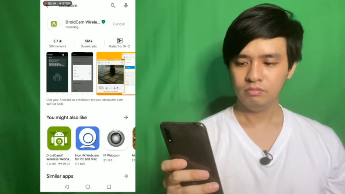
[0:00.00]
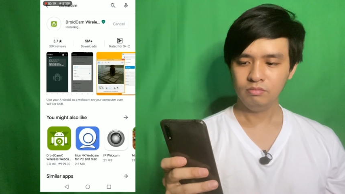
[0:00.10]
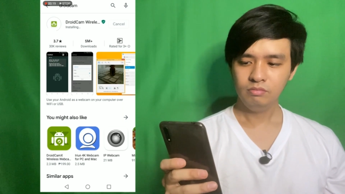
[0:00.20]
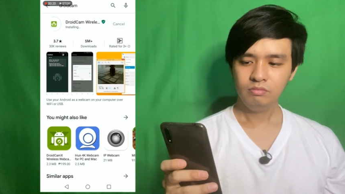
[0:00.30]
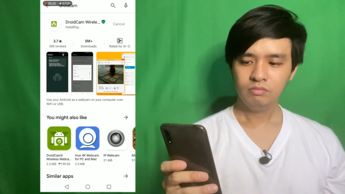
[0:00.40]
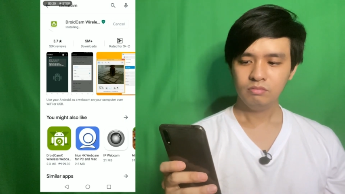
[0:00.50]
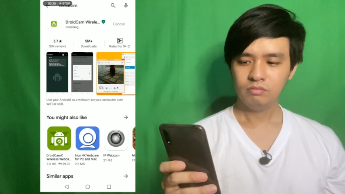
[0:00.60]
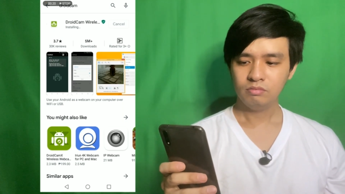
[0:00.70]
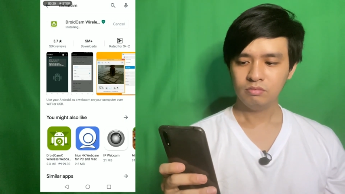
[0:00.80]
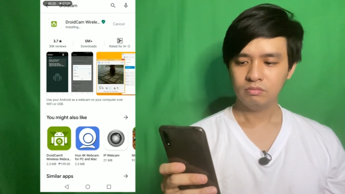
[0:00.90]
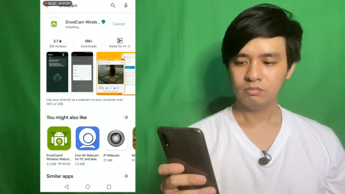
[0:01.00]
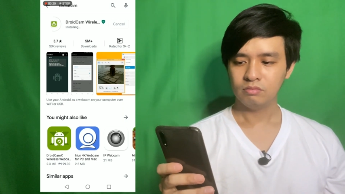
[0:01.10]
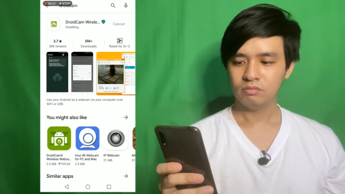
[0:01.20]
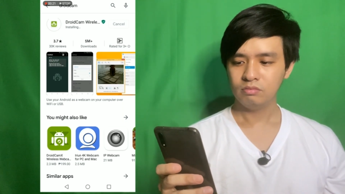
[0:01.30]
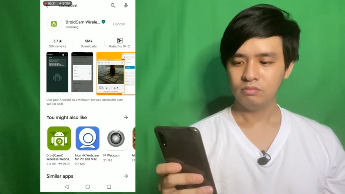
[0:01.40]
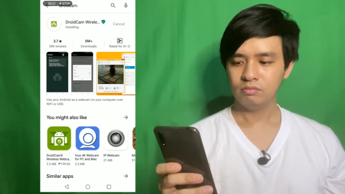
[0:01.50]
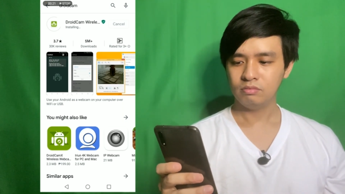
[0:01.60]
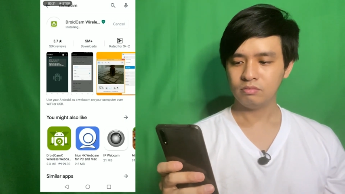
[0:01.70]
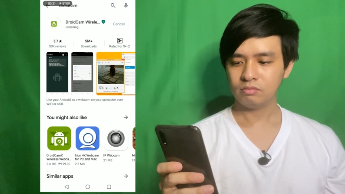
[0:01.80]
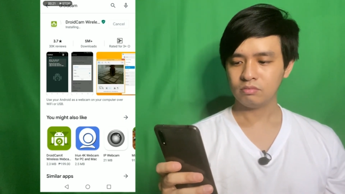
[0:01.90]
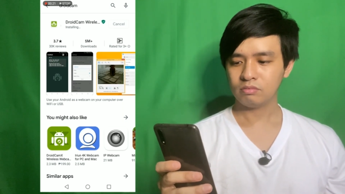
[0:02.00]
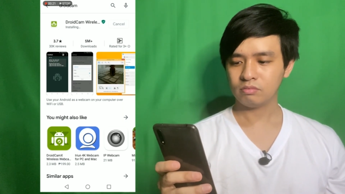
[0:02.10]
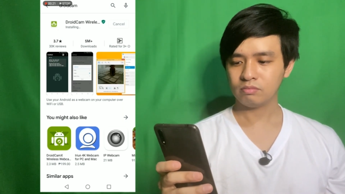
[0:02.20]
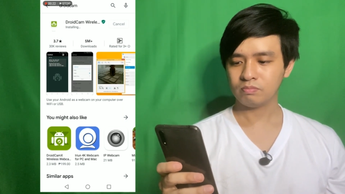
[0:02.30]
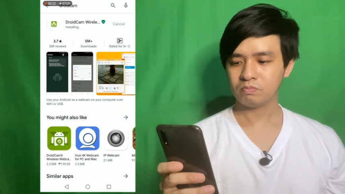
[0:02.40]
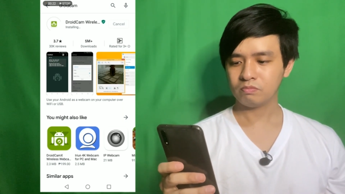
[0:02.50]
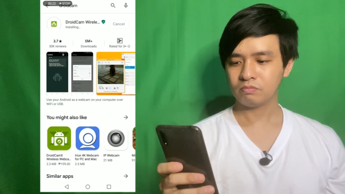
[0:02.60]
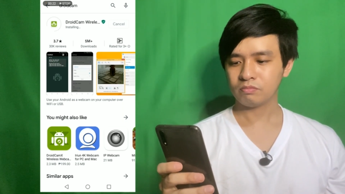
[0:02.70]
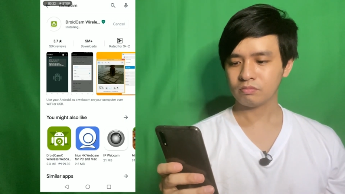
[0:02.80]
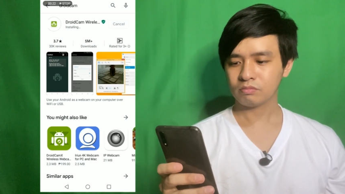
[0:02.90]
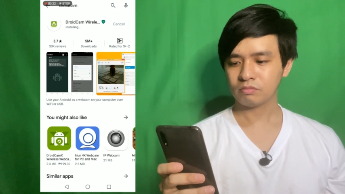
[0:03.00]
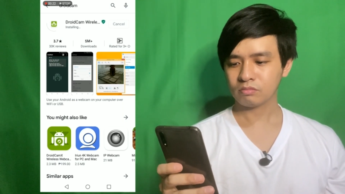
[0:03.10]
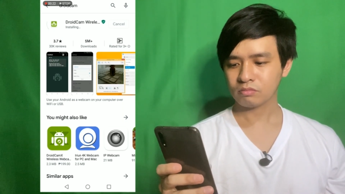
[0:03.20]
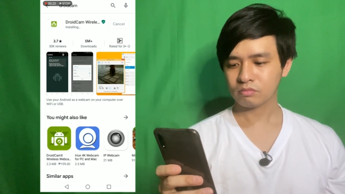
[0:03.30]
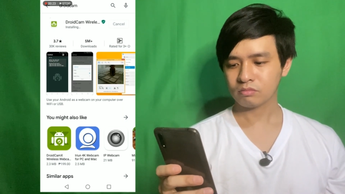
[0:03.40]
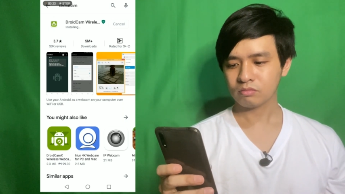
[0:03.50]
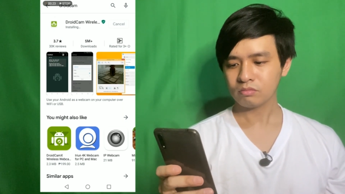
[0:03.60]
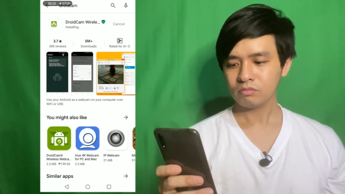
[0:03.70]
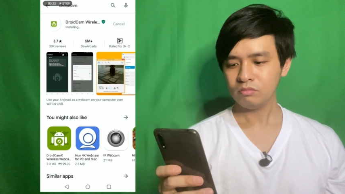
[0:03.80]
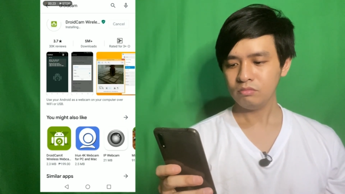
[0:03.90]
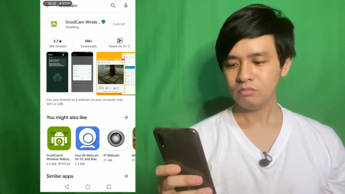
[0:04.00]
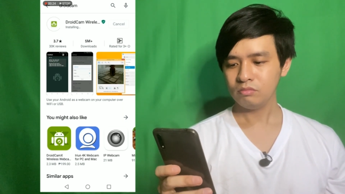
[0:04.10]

(silence)